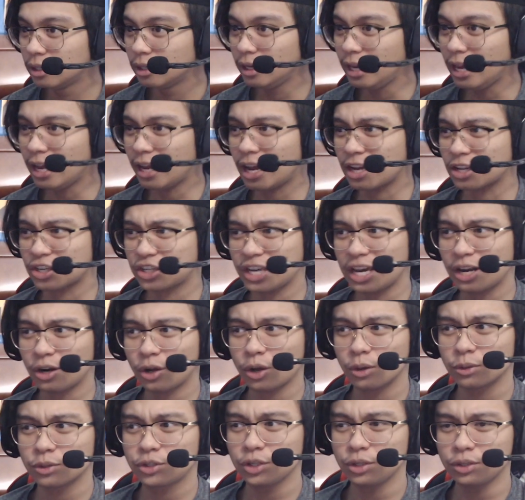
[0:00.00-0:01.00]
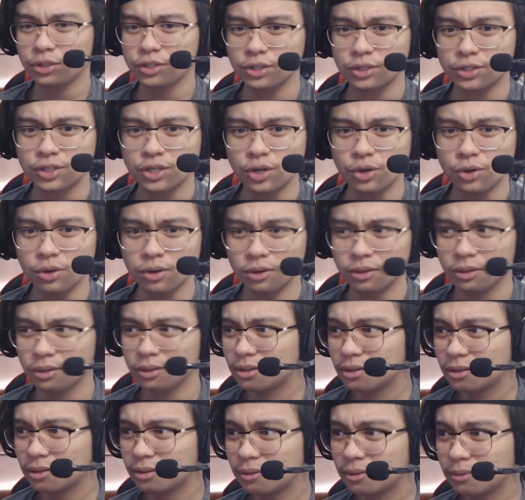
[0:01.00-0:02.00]
Yeah, got Shadow Clone Jutsu too.
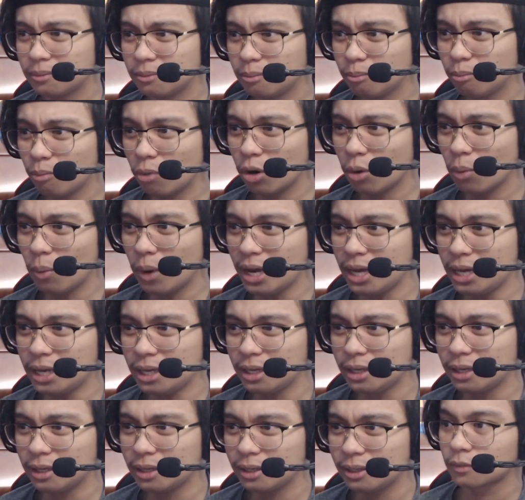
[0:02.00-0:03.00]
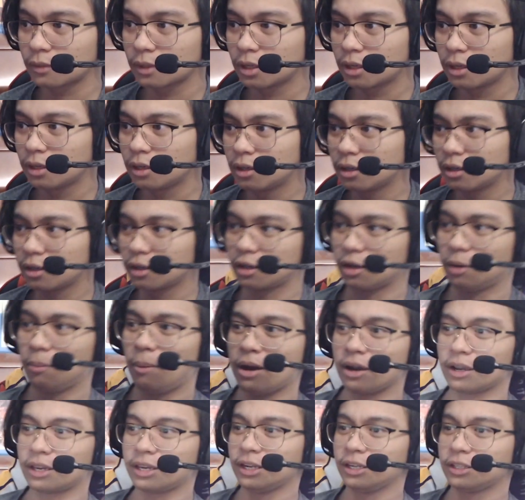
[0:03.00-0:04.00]
Boy, what? Come
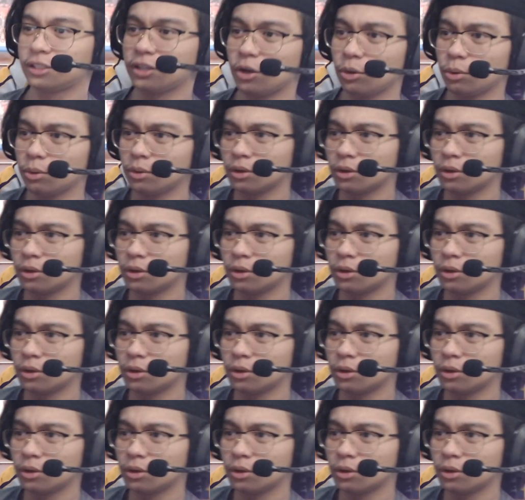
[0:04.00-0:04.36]
on, Kirito.